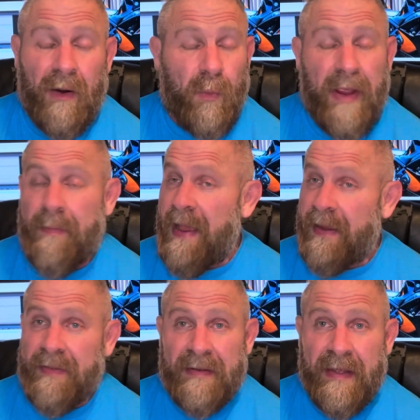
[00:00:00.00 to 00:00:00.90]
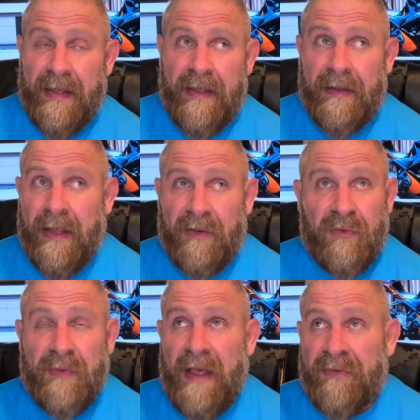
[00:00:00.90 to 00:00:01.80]
way back in the day in like
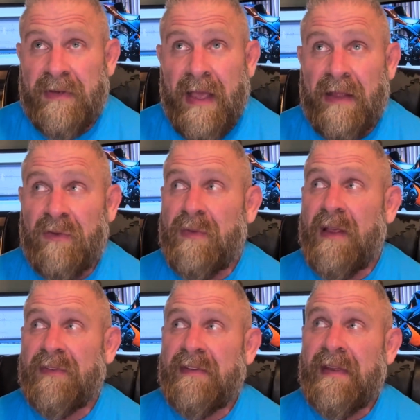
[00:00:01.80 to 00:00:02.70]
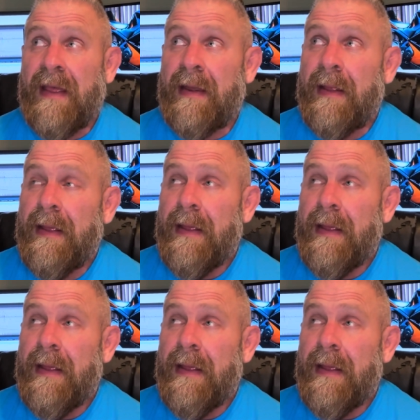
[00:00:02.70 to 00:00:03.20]
2009, 2010.